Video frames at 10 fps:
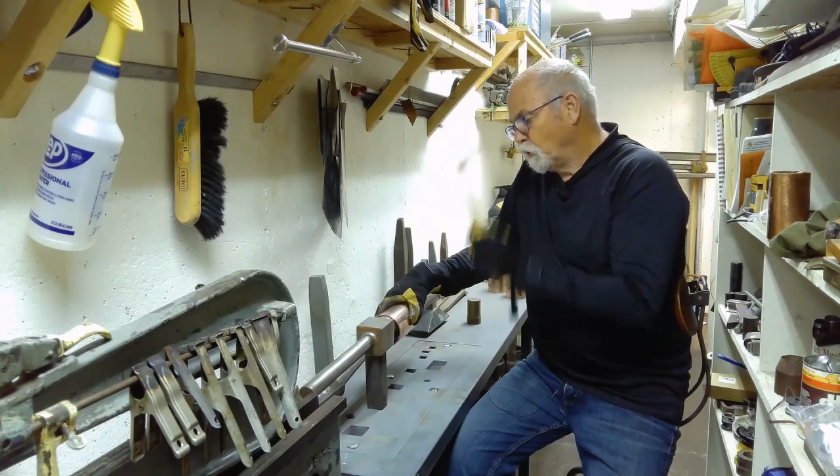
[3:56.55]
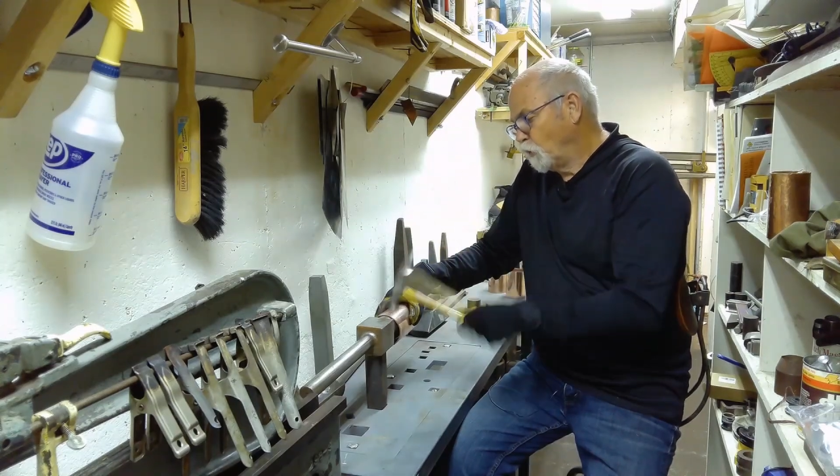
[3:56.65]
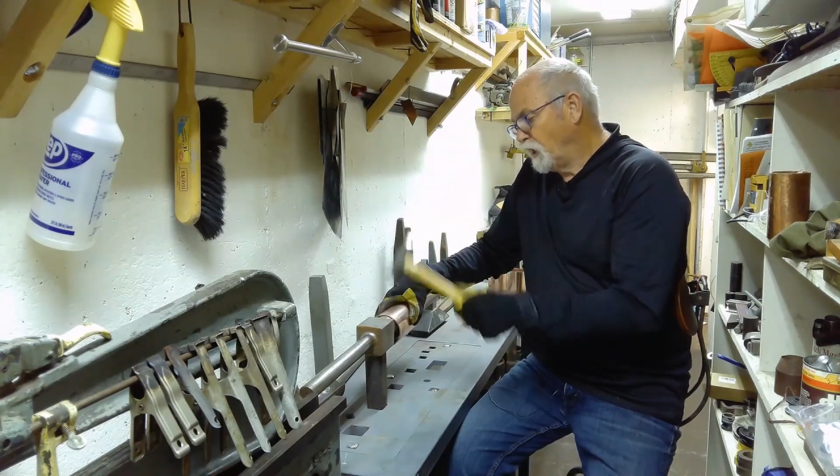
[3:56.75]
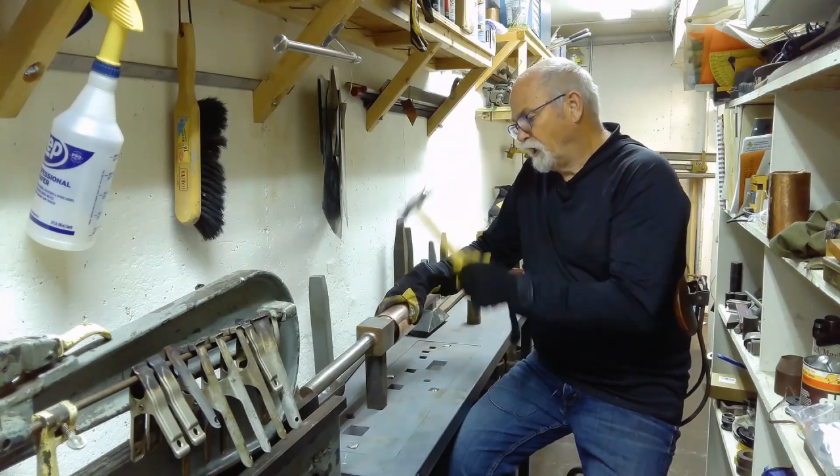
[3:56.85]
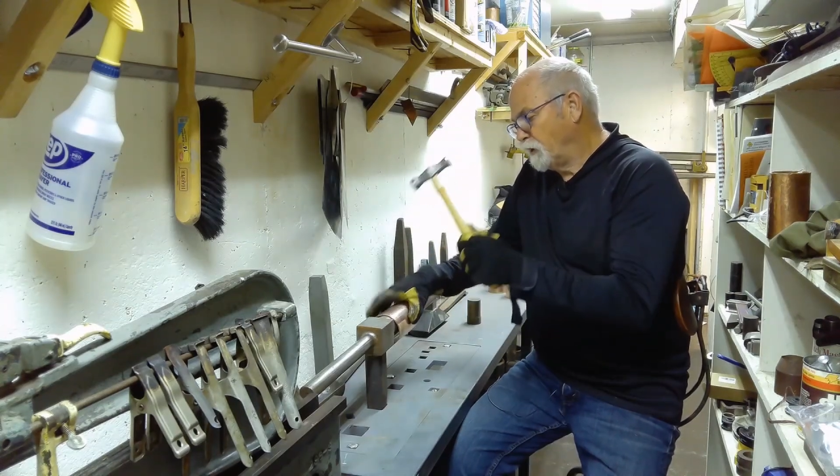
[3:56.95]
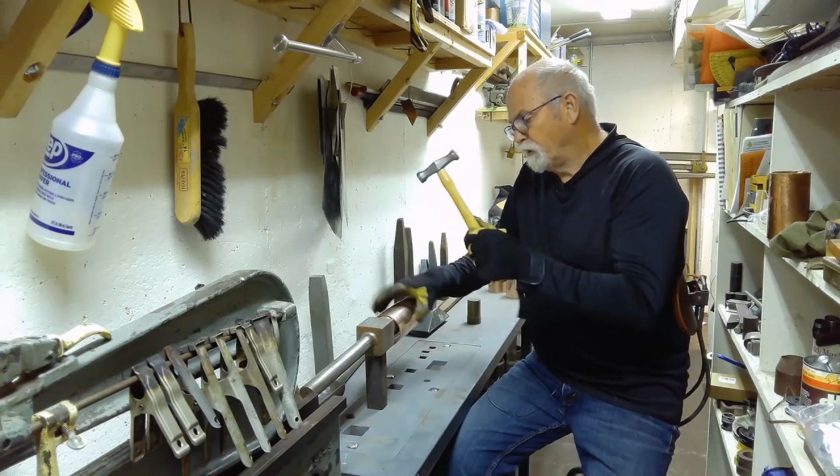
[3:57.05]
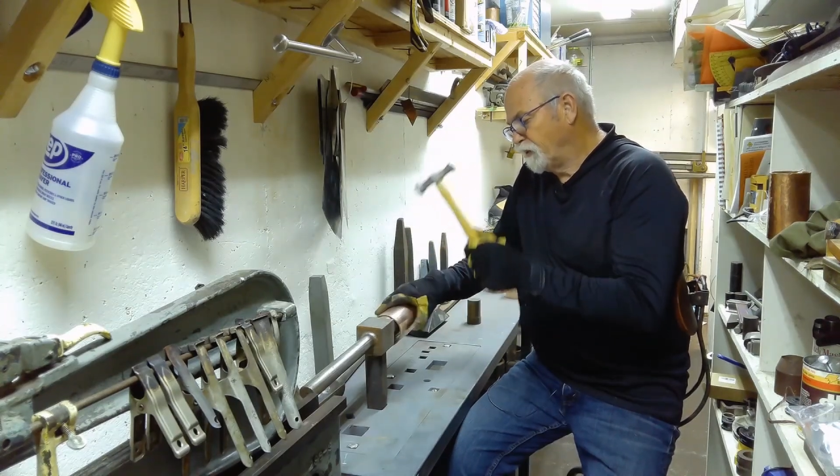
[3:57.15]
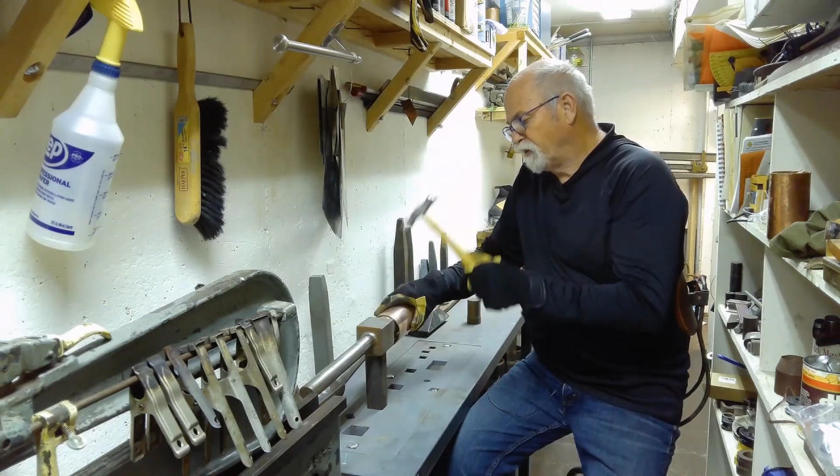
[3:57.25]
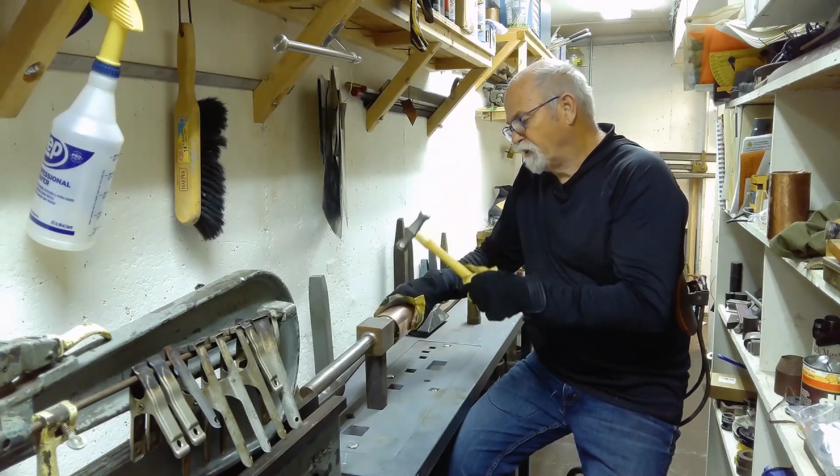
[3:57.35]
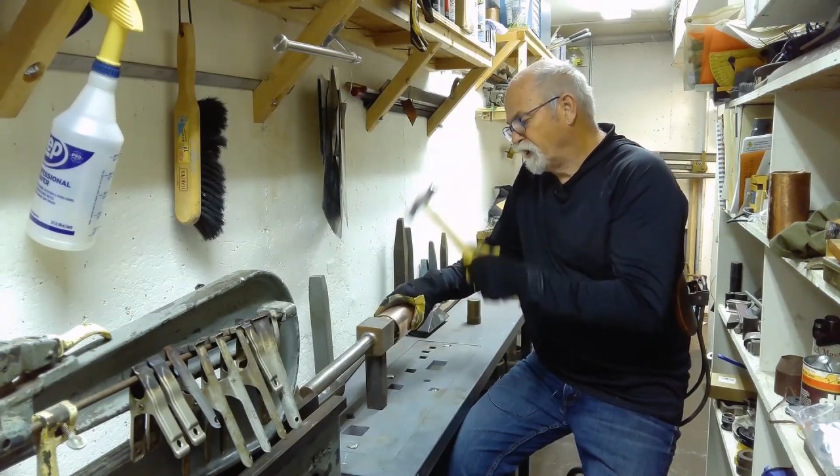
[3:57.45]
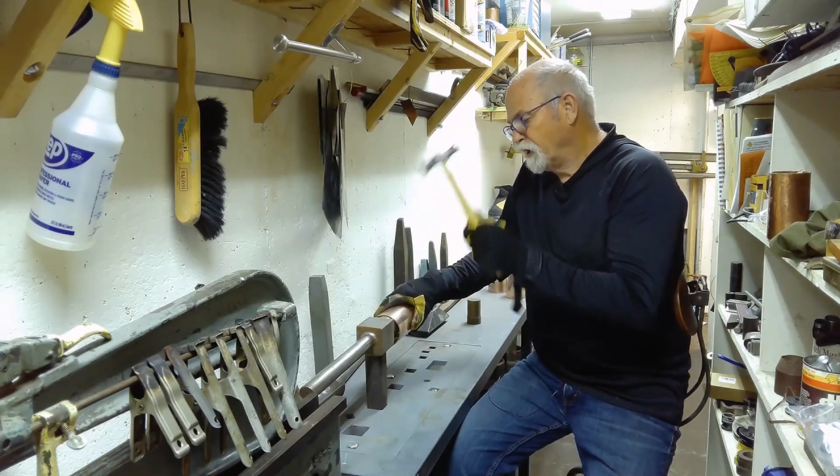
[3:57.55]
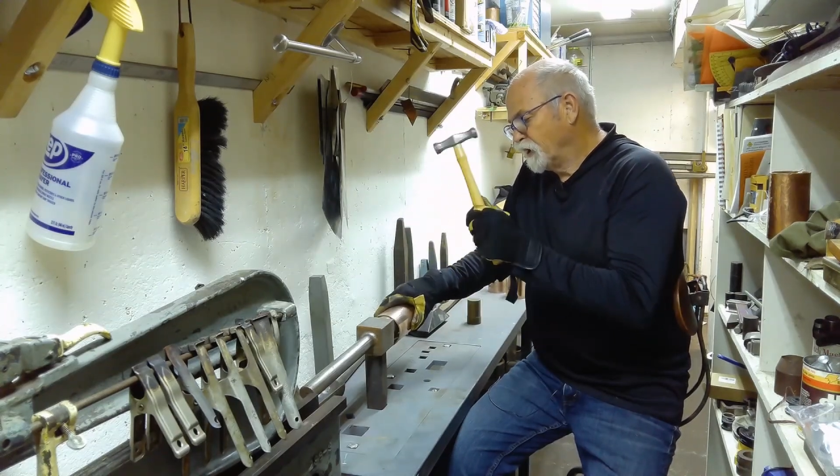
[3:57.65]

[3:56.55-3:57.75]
with